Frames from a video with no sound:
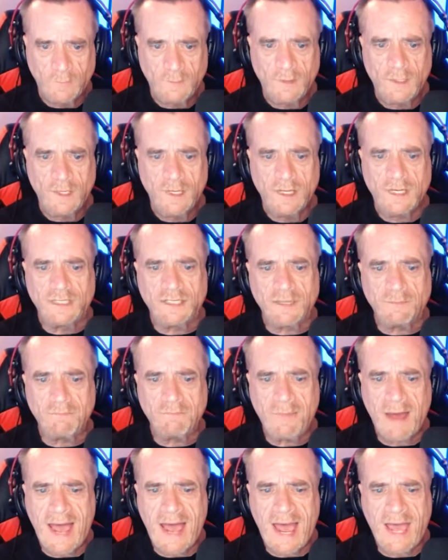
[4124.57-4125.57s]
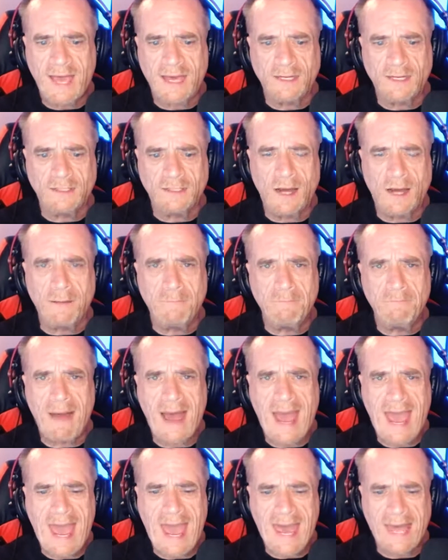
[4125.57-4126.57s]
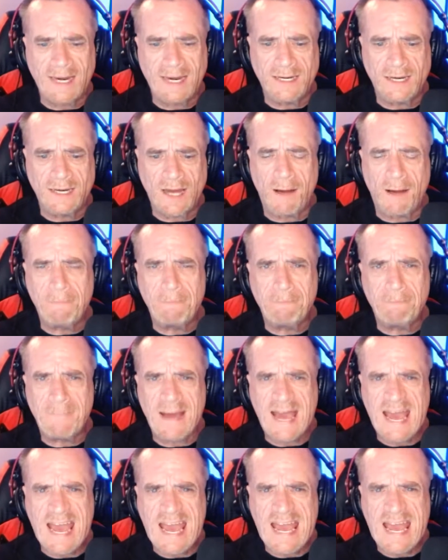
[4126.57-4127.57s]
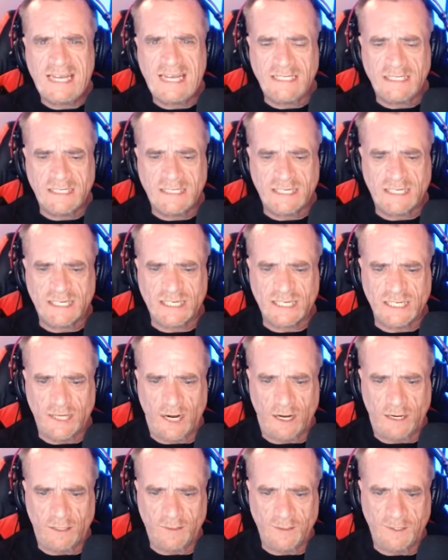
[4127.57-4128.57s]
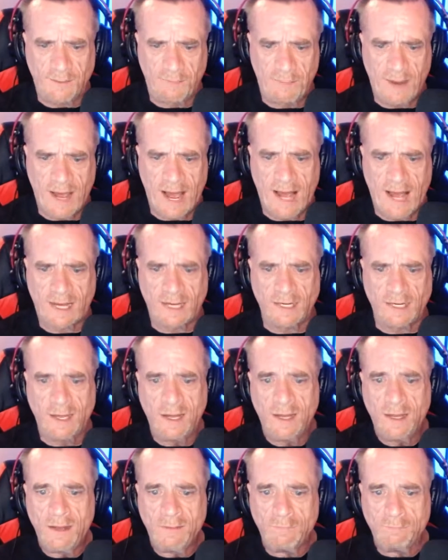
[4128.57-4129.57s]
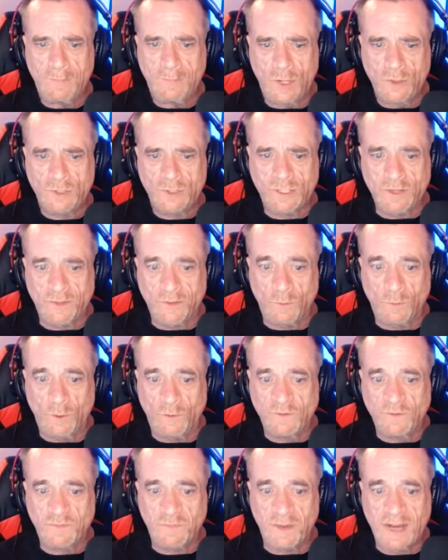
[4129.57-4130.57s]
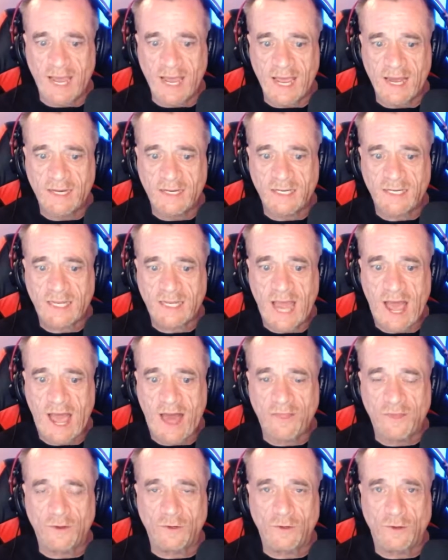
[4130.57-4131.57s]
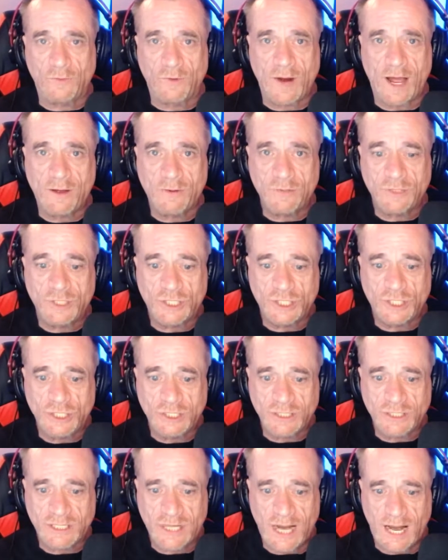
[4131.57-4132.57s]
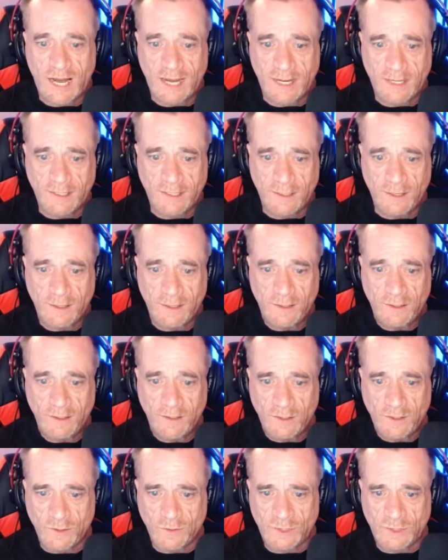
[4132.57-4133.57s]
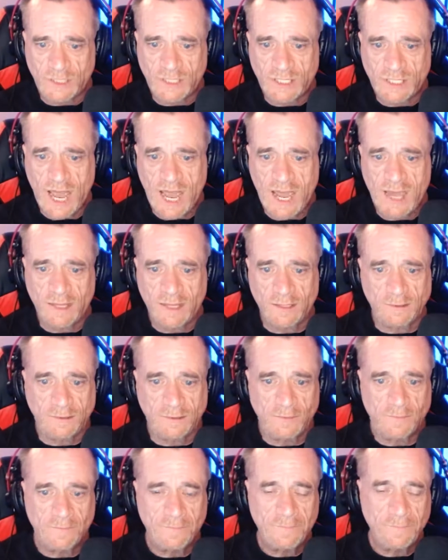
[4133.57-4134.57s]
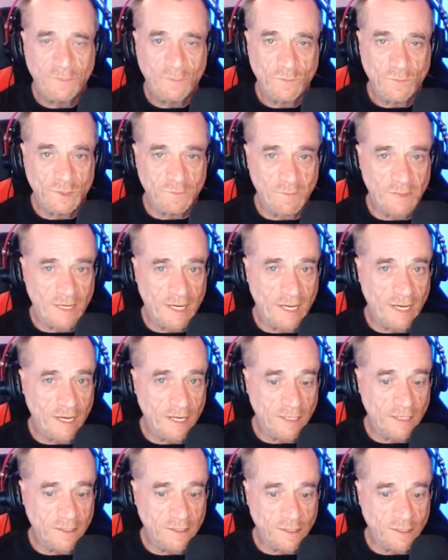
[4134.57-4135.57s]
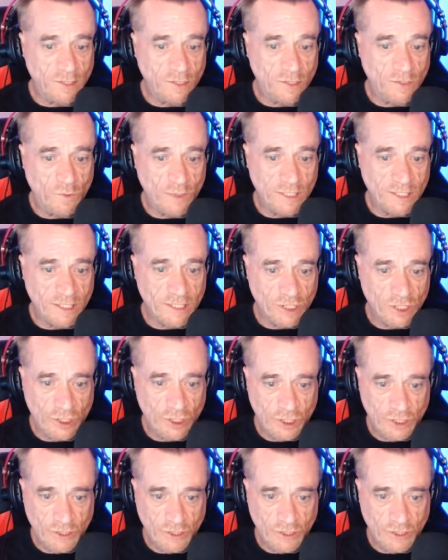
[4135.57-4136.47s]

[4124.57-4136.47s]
He's a man, a man, a man, snarled the pack, and most of the wolves began to gather around Shere Khan, whose tail was beginning to twitch.